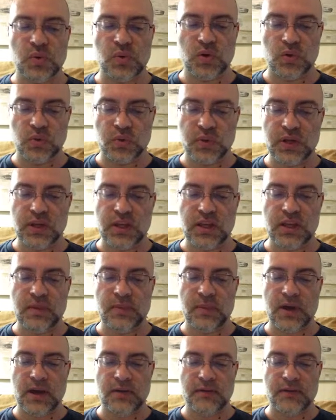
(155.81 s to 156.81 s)
were really the
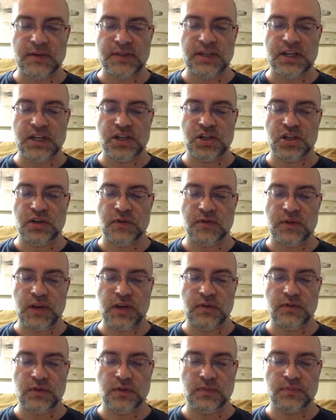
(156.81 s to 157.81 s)
manifestation of
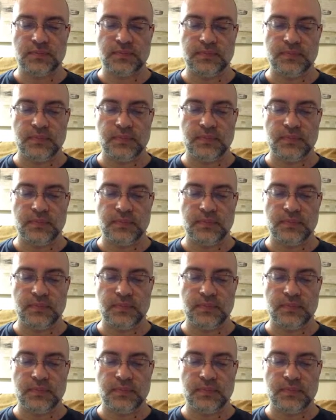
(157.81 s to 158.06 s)
evil?